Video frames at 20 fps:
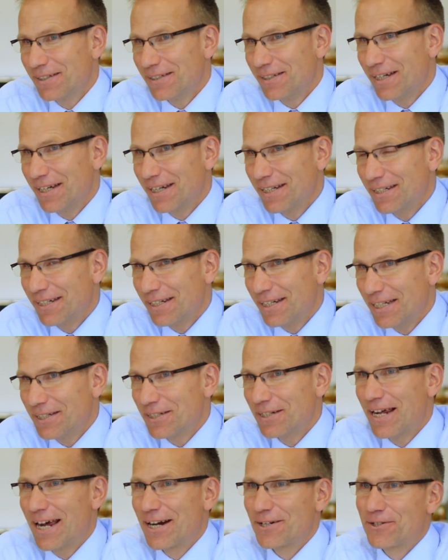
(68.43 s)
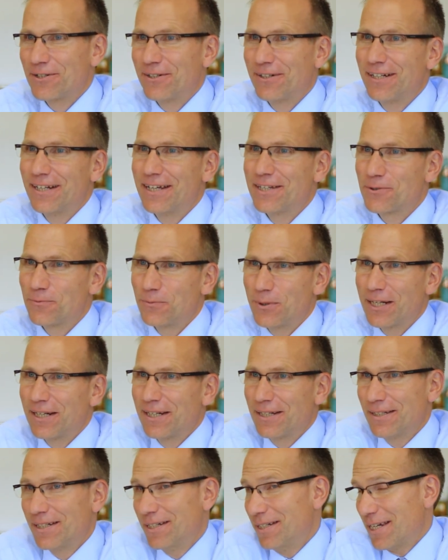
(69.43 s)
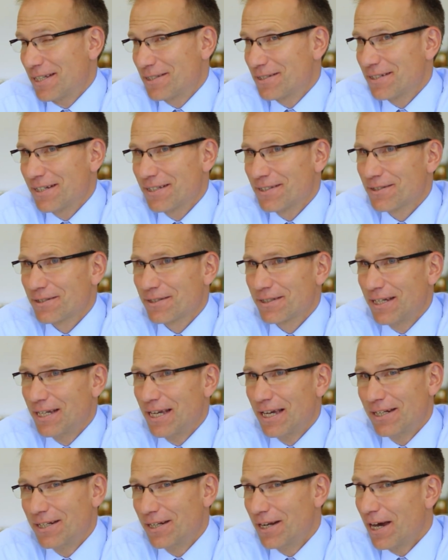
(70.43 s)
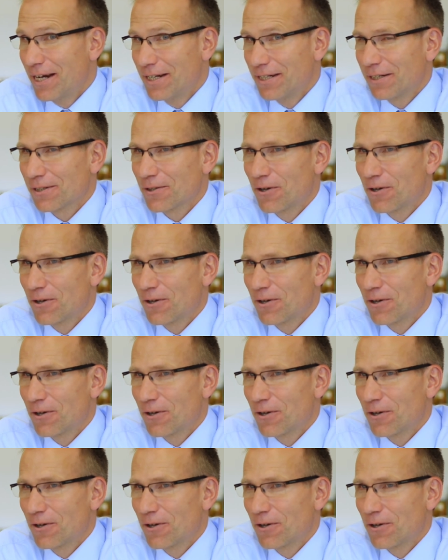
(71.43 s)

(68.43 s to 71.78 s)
and international as well. In that sense, an ideal